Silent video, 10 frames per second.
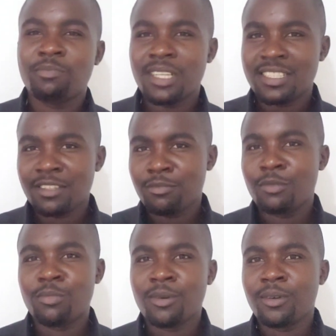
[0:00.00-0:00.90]
praising
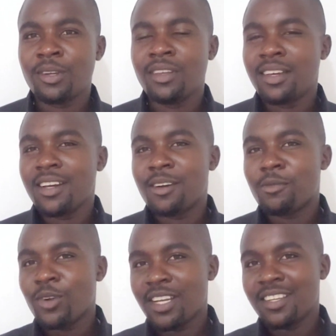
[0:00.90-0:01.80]
people
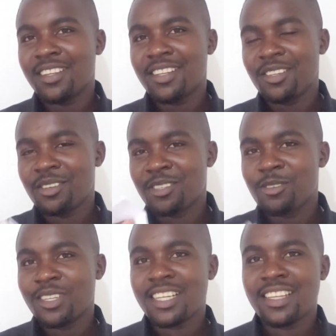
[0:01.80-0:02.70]
when you are
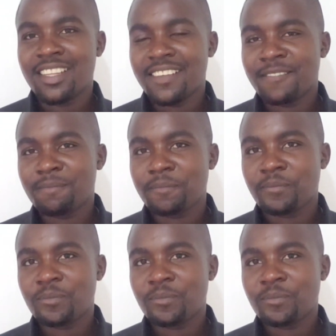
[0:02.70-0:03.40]
doing nothing.